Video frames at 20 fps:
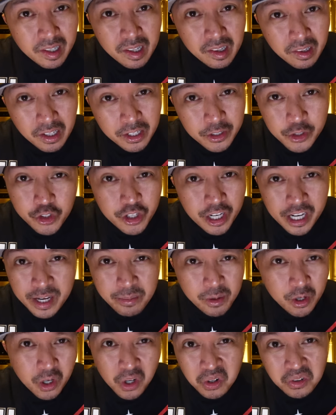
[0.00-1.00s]

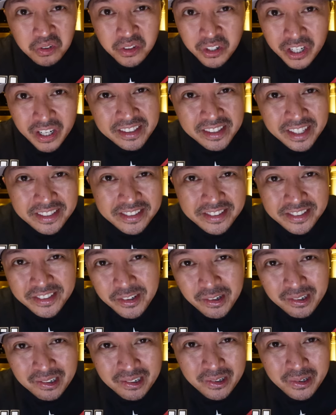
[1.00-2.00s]
Lunchtime over. Let's
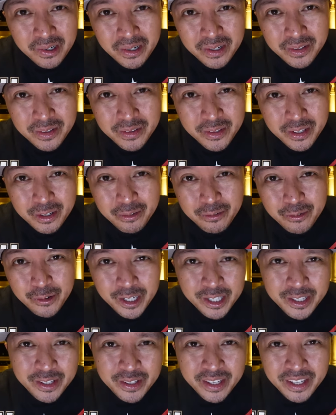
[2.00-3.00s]
go to the
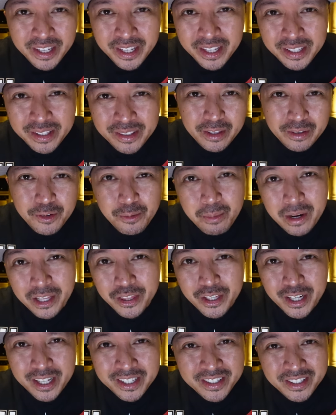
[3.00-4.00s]
front and give you my
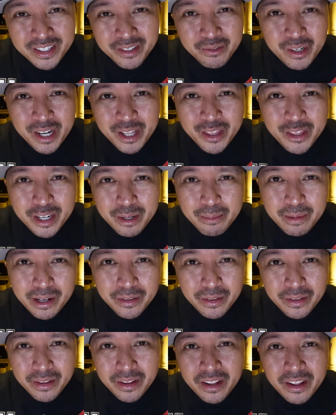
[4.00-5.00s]
thoughts on what I thought
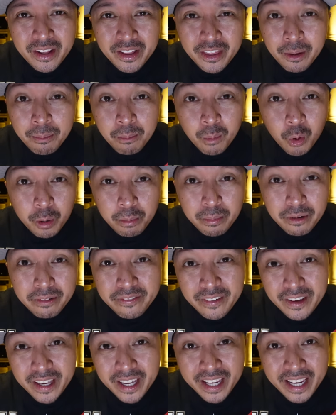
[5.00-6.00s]
about the more
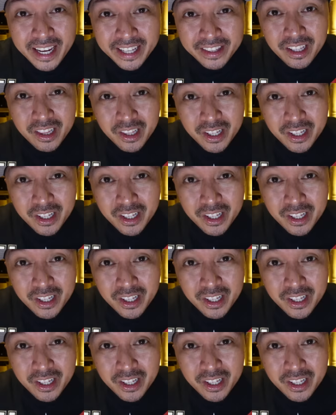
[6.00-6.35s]
Buffet at the